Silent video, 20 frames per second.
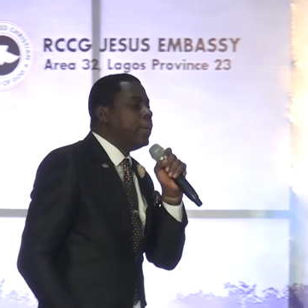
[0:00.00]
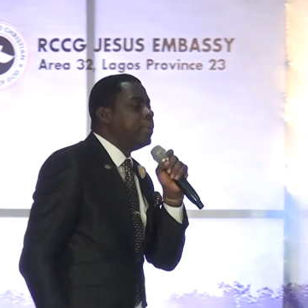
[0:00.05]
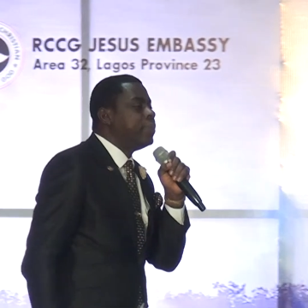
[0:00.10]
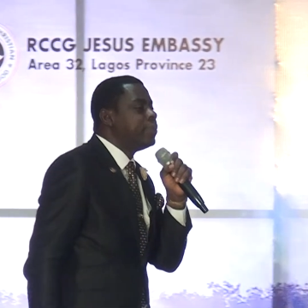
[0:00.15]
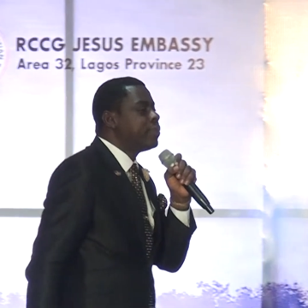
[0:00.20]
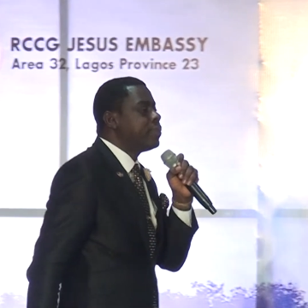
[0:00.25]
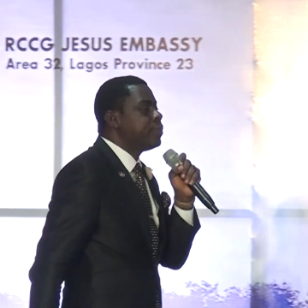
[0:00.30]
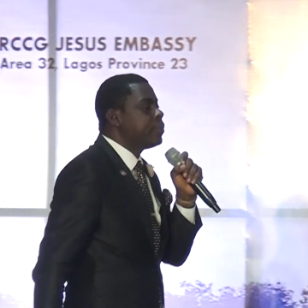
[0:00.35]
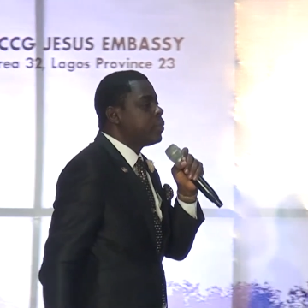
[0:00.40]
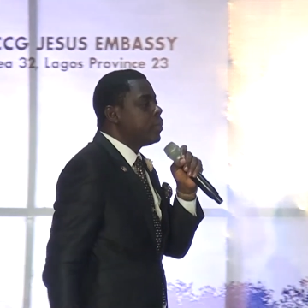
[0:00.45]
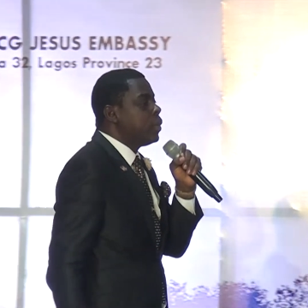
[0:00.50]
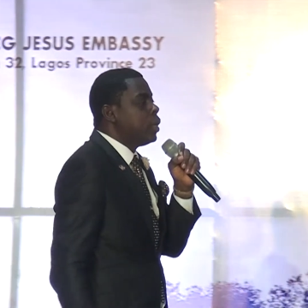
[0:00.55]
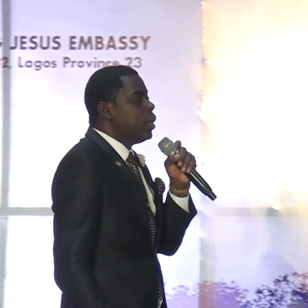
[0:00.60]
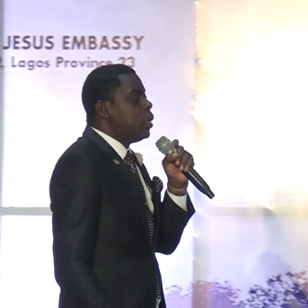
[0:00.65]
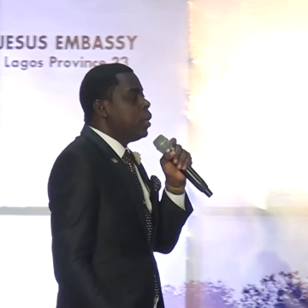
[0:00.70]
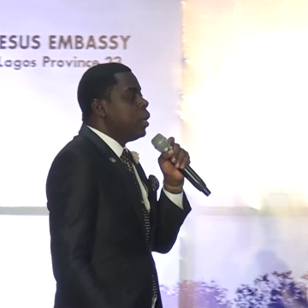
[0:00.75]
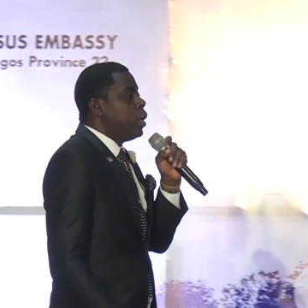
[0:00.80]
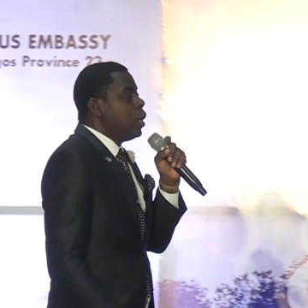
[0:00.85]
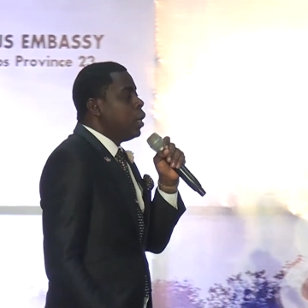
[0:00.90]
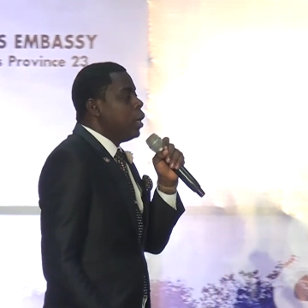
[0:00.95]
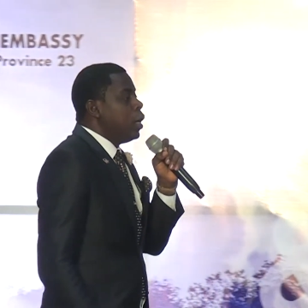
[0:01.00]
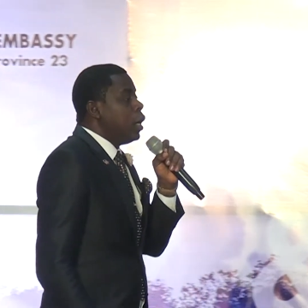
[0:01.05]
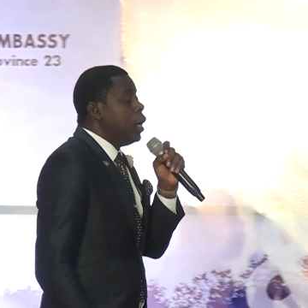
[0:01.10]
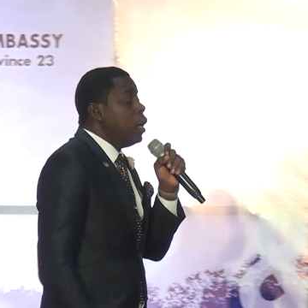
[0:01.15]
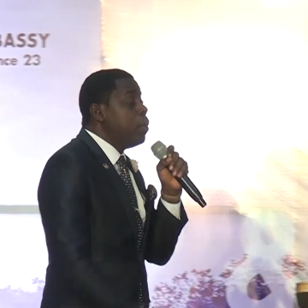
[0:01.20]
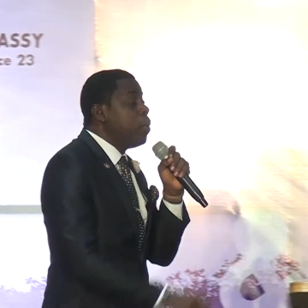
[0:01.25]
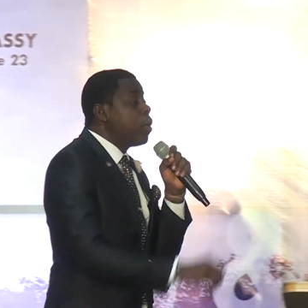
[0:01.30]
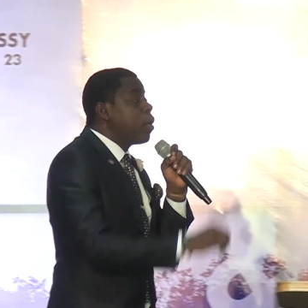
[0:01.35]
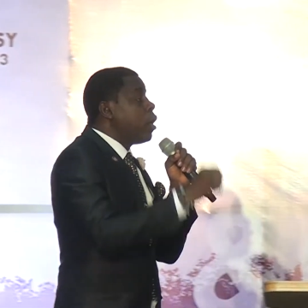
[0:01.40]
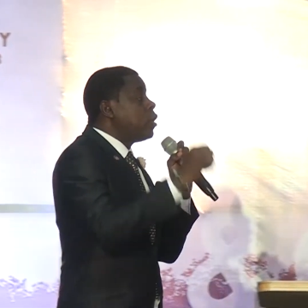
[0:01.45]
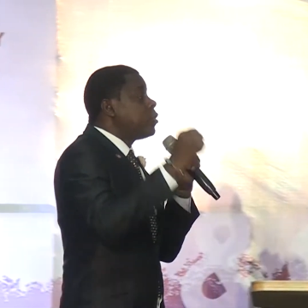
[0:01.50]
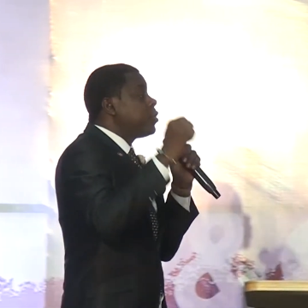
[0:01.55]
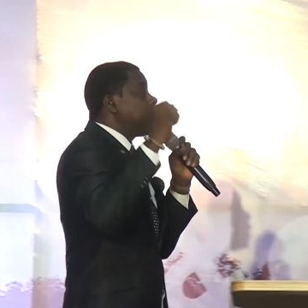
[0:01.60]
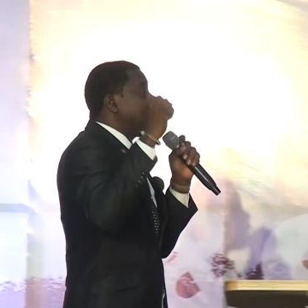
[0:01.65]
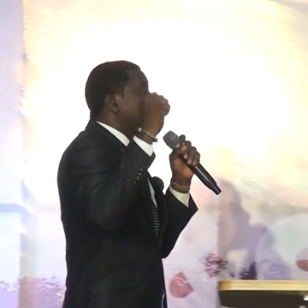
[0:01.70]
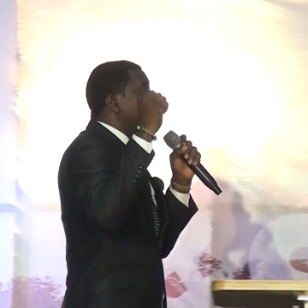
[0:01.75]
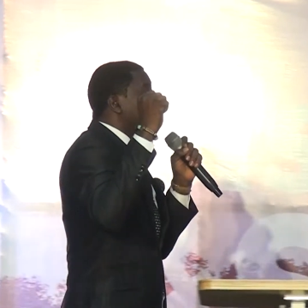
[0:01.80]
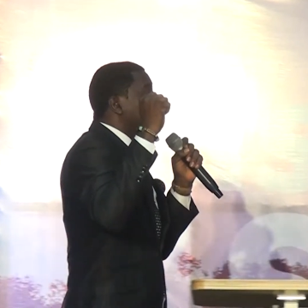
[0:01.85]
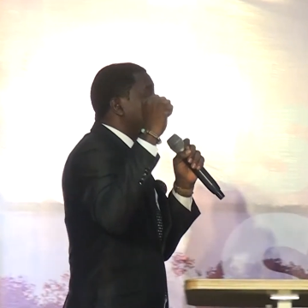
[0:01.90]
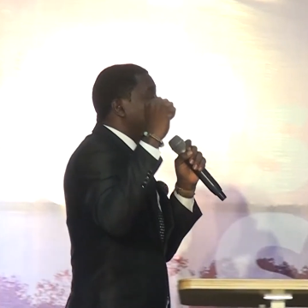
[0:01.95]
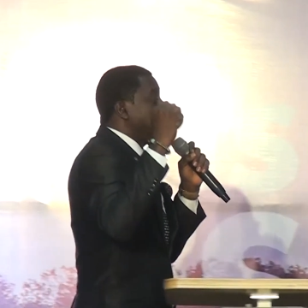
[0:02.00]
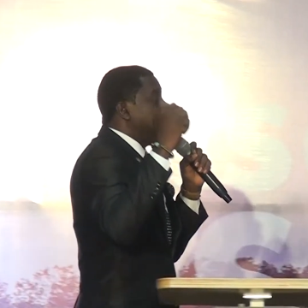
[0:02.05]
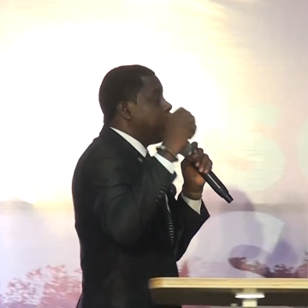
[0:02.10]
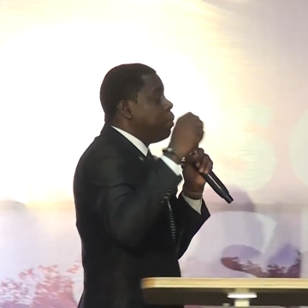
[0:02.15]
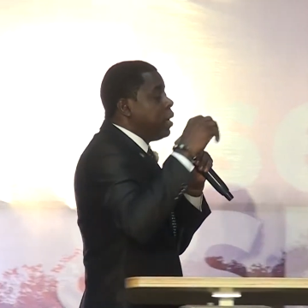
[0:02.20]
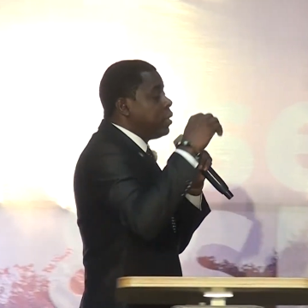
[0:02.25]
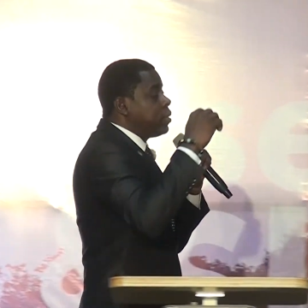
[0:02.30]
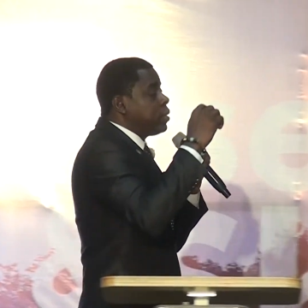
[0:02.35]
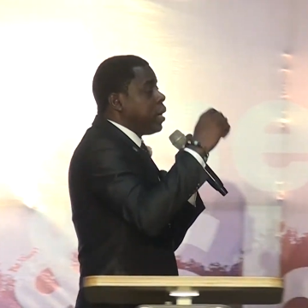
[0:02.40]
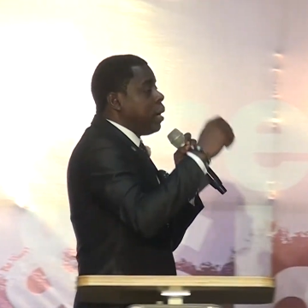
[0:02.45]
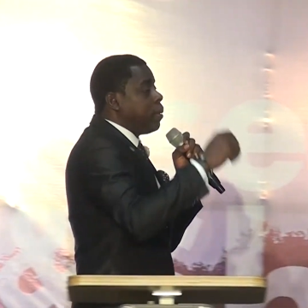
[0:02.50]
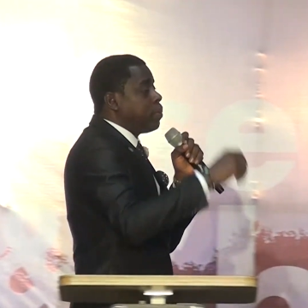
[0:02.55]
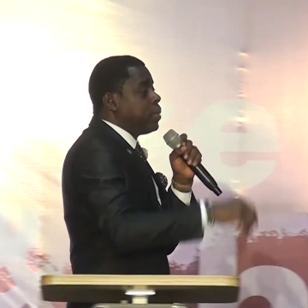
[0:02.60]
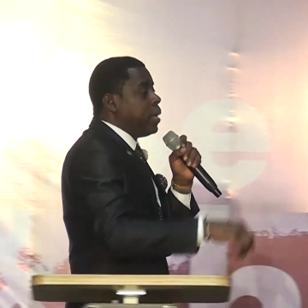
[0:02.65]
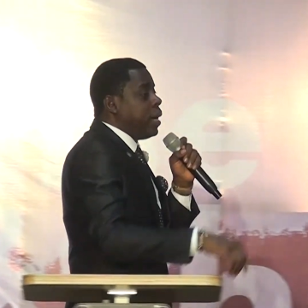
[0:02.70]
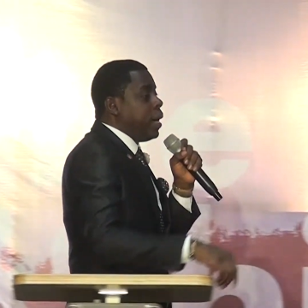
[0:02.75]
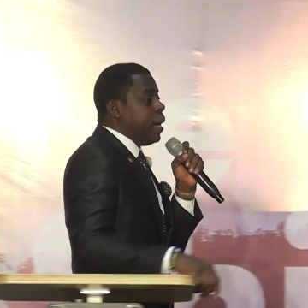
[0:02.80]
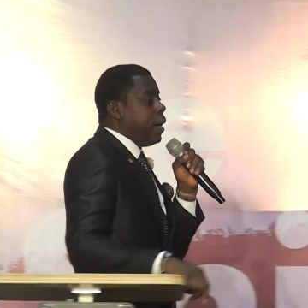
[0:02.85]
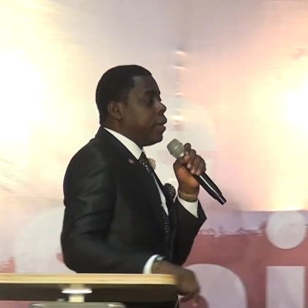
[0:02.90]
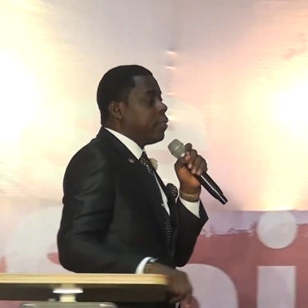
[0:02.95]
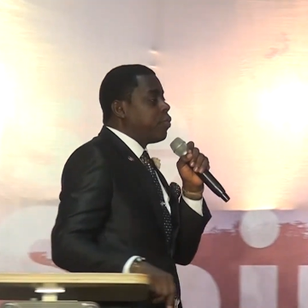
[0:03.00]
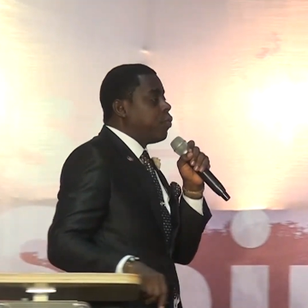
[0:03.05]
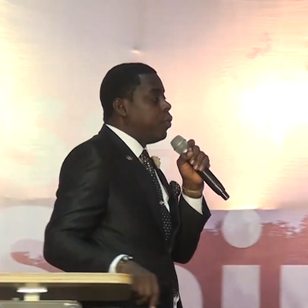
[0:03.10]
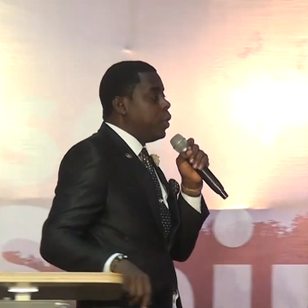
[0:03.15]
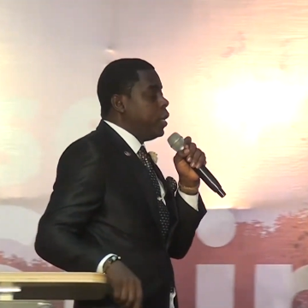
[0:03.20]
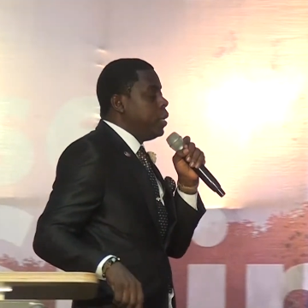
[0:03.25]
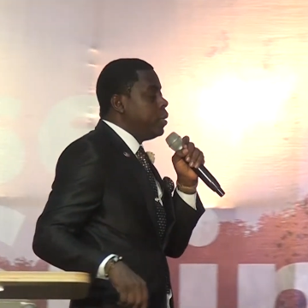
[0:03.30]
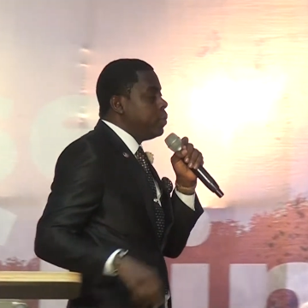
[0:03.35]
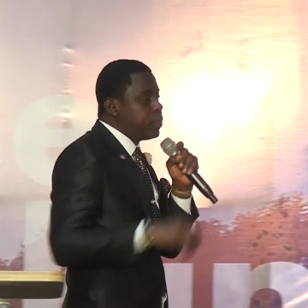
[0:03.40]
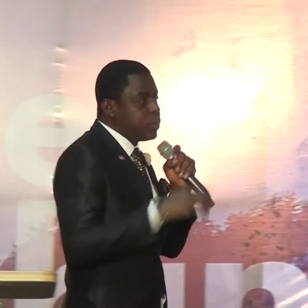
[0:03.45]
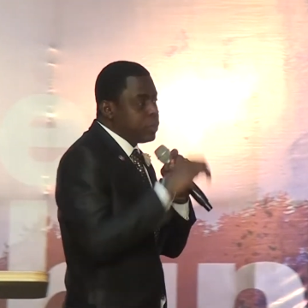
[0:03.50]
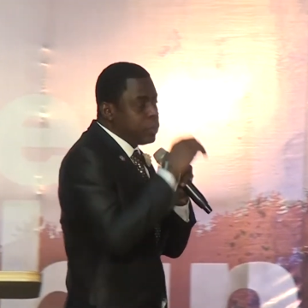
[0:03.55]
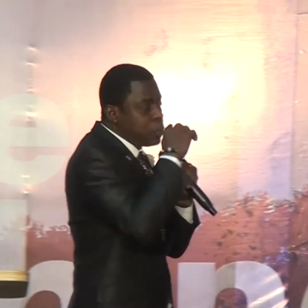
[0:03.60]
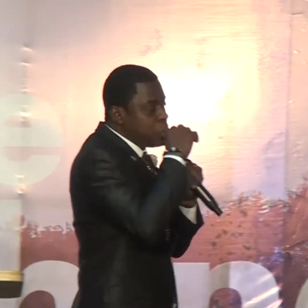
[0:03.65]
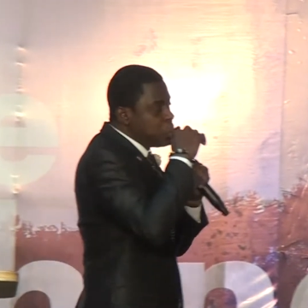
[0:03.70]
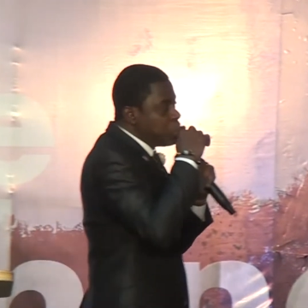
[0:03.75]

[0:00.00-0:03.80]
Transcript: prayed. In the book of Second Samuel, chapter 3,